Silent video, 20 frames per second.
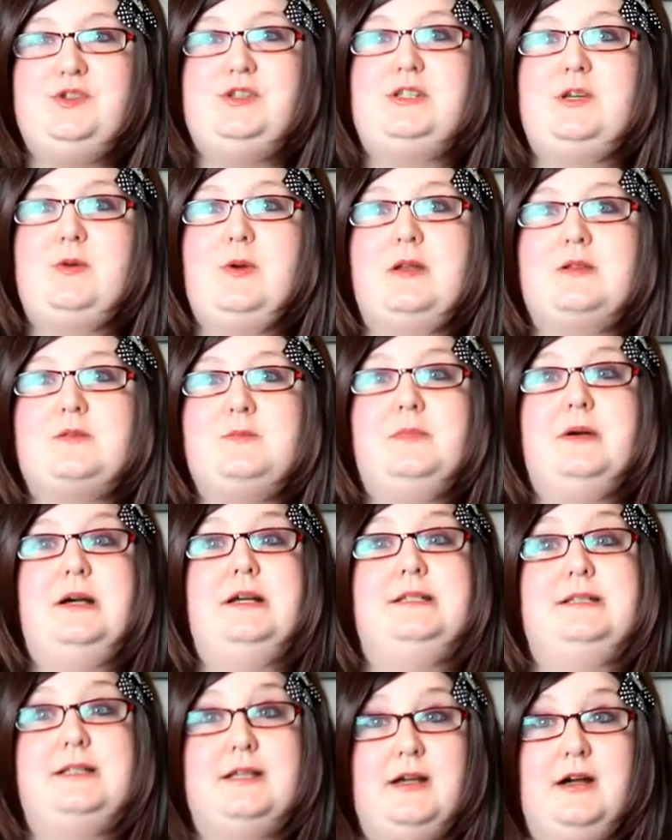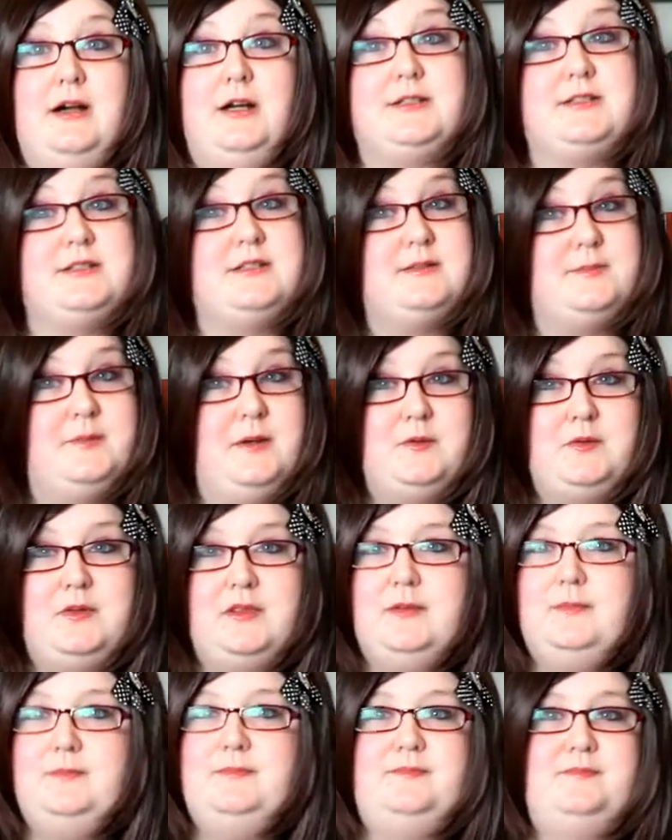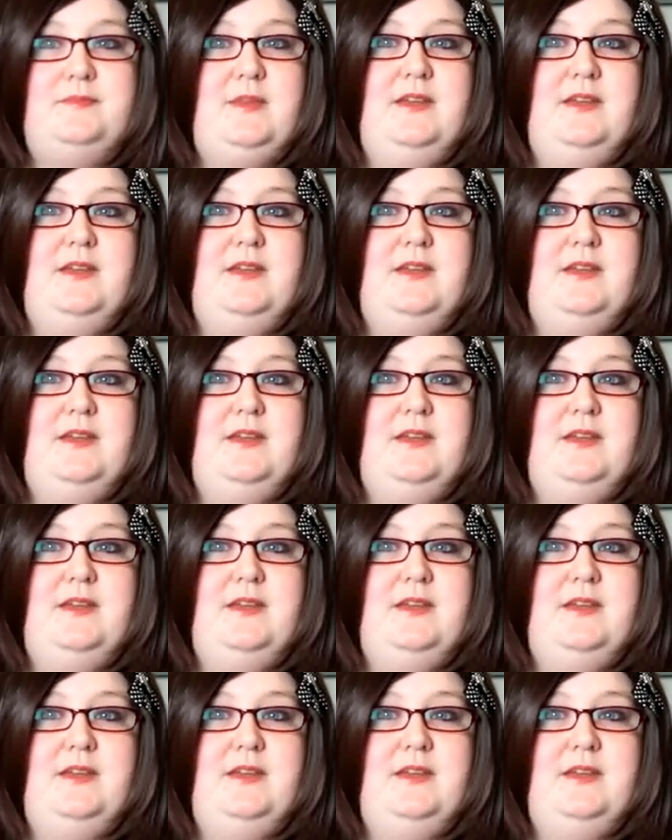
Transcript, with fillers: you to go out and buy cigars and smoke them.